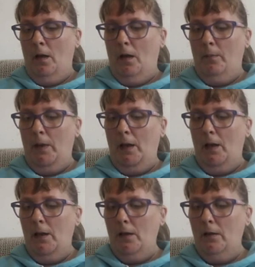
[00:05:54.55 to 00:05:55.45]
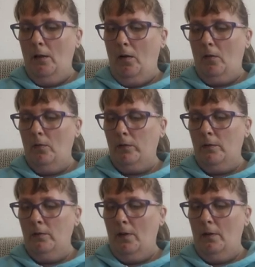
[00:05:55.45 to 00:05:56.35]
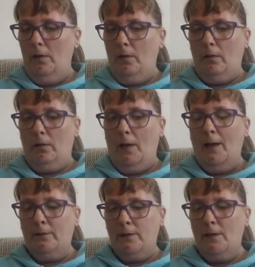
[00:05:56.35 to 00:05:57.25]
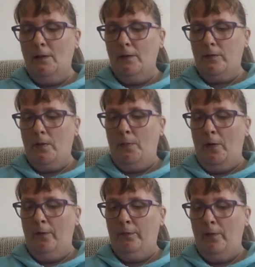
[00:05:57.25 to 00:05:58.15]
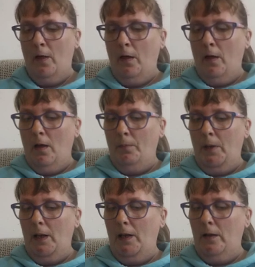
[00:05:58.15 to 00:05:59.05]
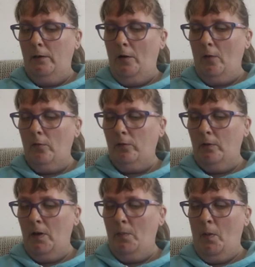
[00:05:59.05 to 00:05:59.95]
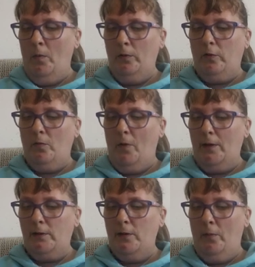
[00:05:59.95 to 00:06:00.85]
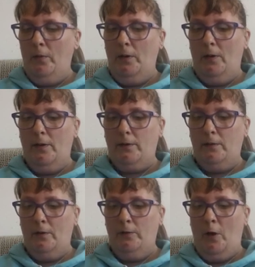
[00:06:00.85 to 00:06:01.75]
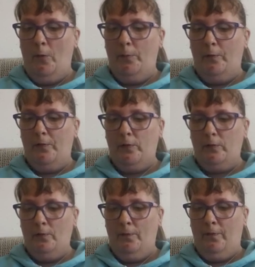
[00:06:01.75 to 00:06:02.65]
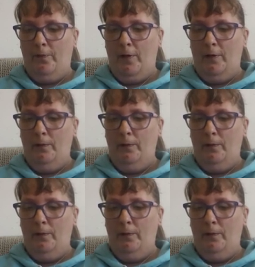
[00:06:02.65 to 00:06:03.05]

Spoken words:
Amelia, your cousin, Auntie Elizabeth, Amelia, your cousin Emma wants to ask you and Alyssa and your brothers something.